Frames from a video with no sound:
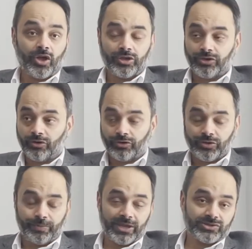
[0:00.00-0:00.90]
your
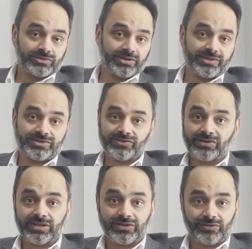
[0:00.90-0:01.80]
occupational
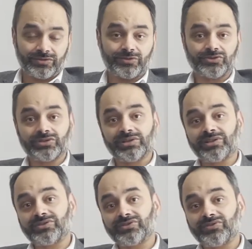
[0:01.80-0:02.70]
history, your social
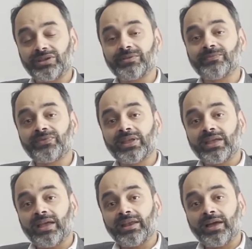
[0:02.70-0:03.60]
history,
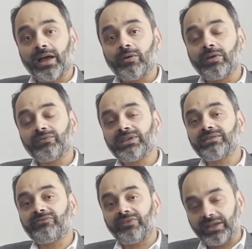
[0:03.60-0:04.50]
and how have these
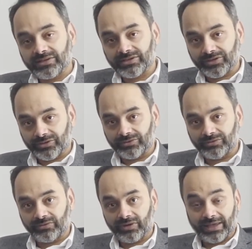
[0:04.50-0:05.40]
affected
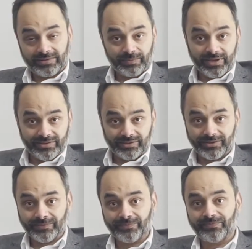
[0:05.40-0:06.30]
you as a
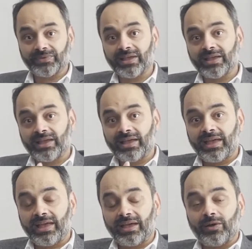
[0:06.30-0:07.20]
person?
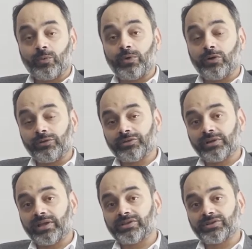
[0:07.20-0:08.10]
We also
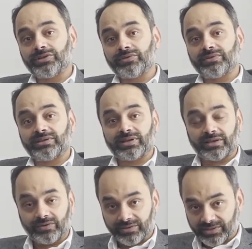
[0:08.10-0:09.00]
like to use a
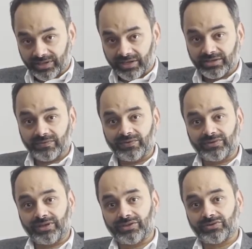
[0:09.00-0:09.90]
diagnostic interview
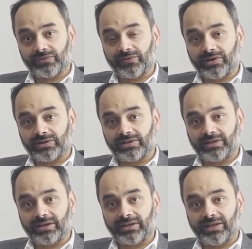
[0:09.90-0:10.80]
schedule for adult
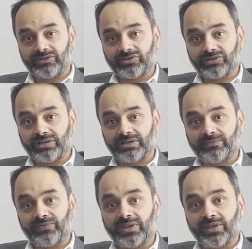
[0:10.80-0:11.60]
ADHD,